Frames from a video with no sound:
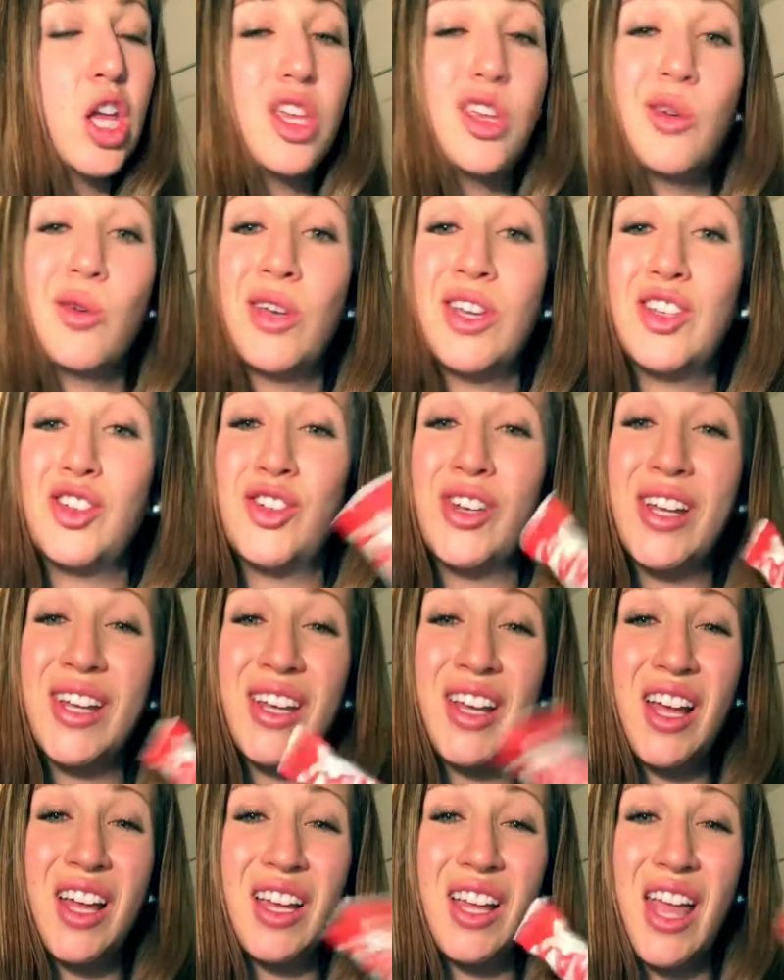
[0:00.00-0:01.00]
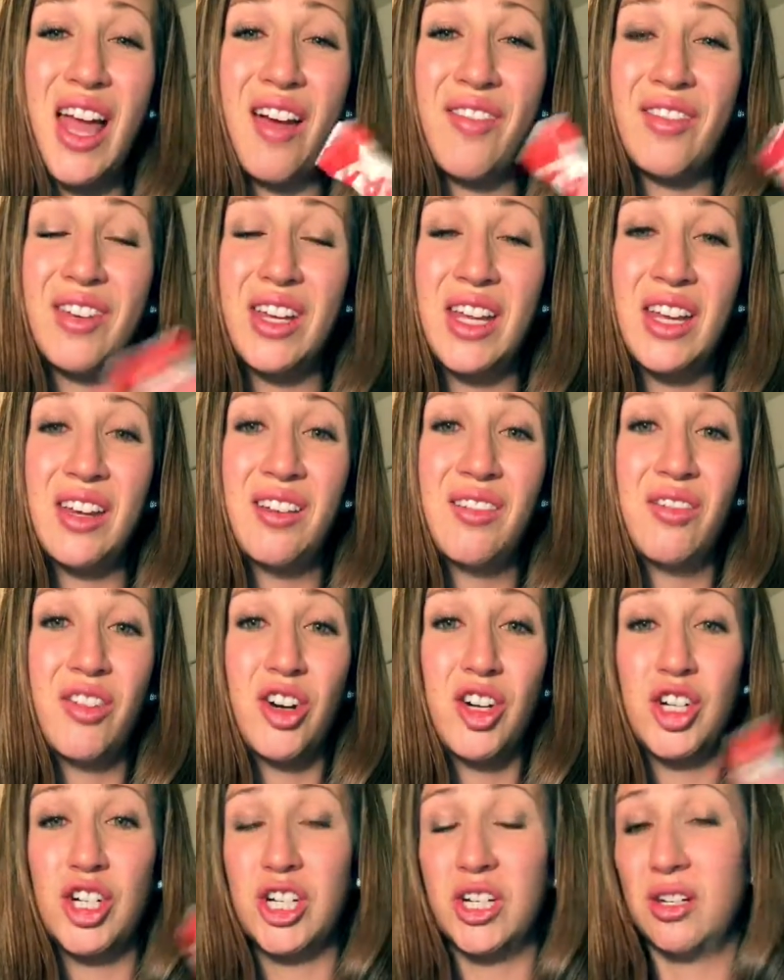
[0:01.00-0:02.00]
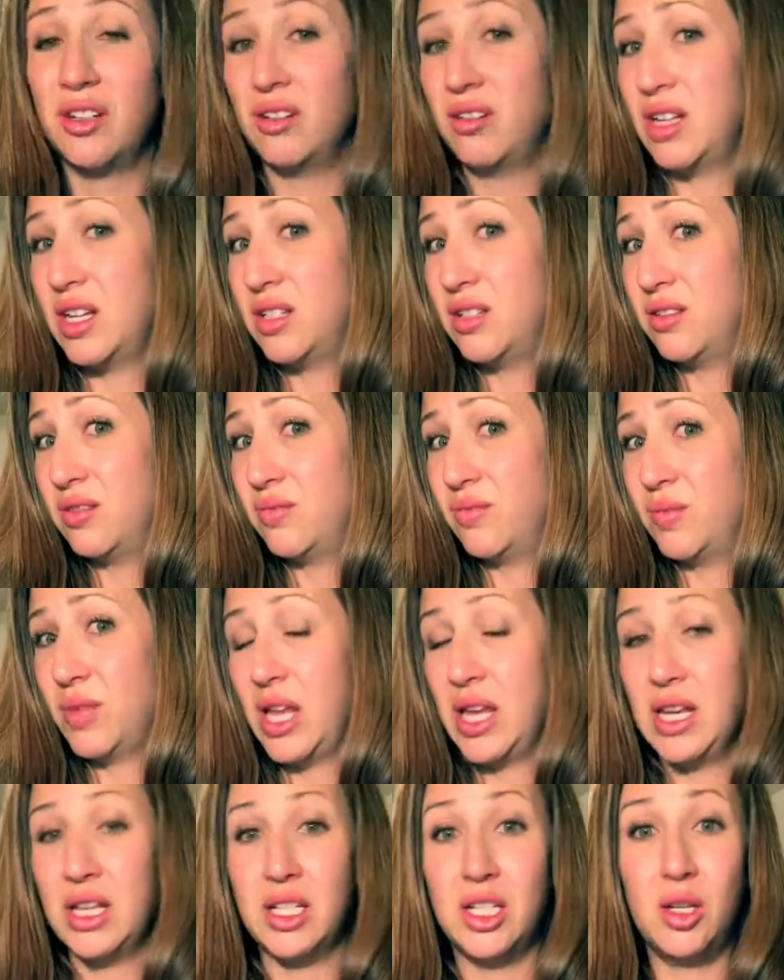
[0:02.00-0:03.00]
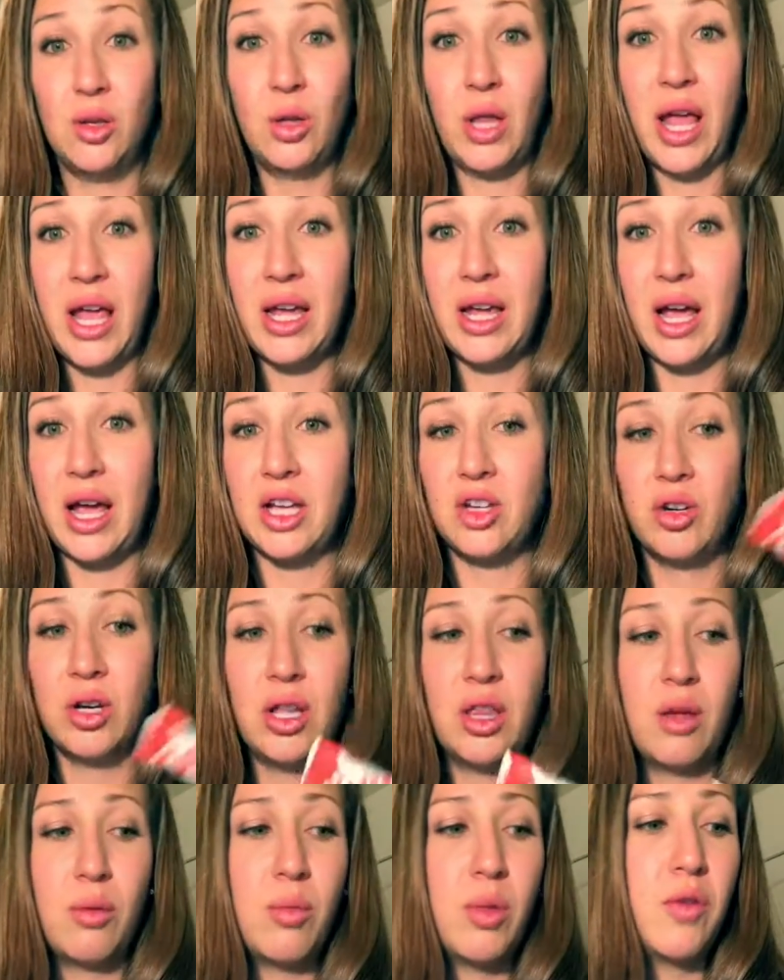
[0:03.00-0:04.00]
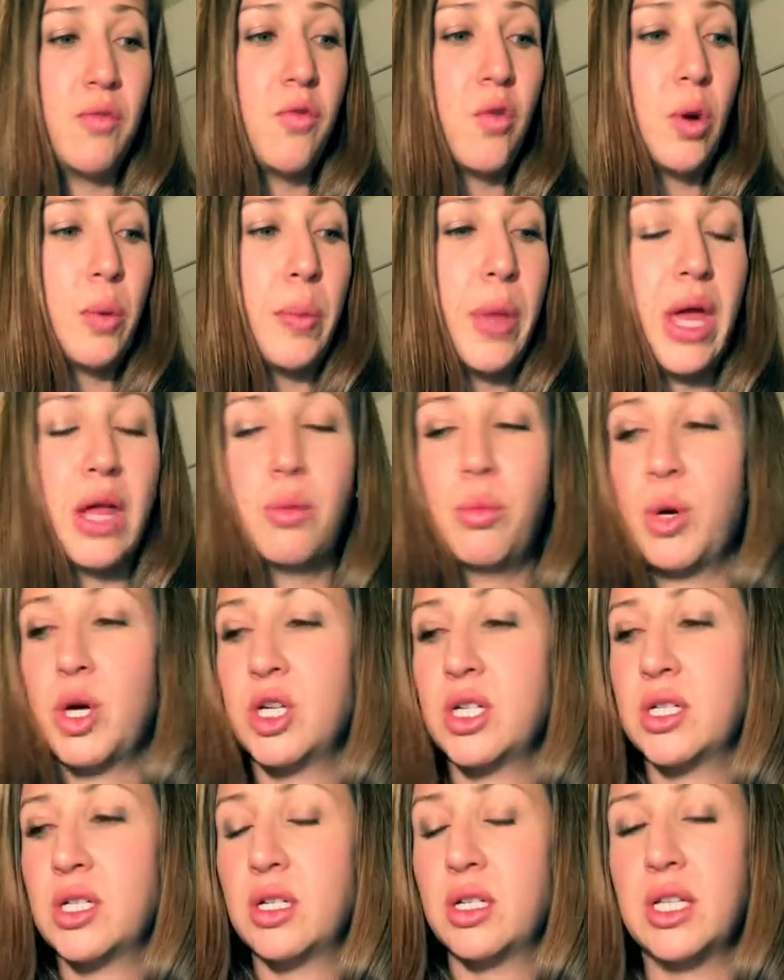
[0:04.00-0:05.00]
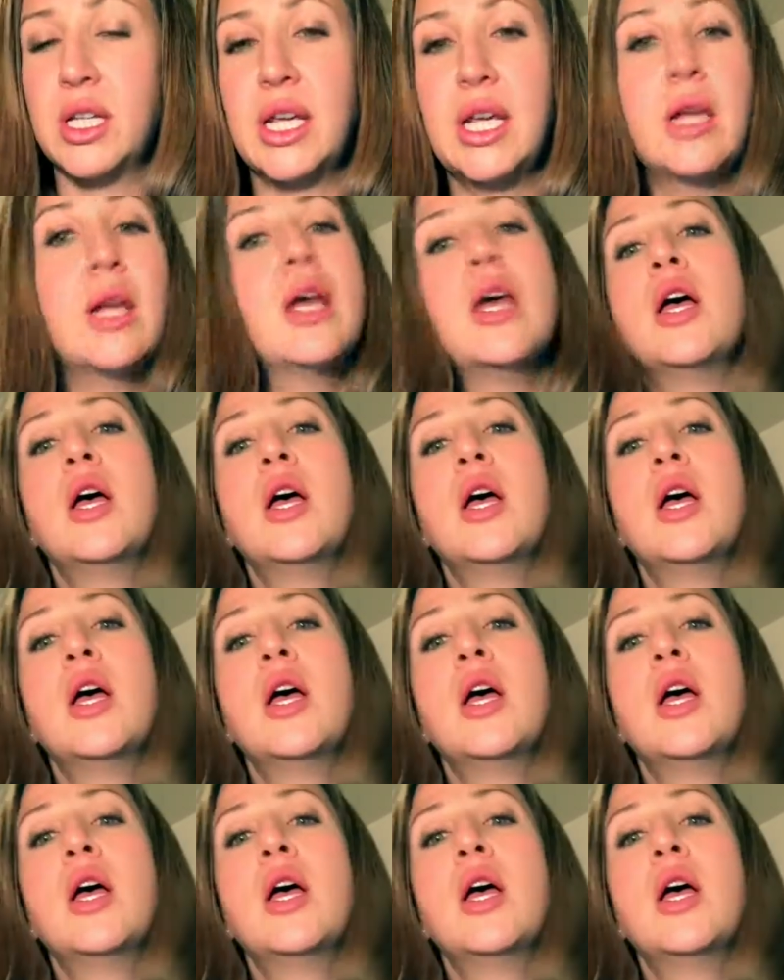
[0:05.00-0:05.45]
You can drink an uncaffeinated version as late as you'd like. I drink them before bed personally.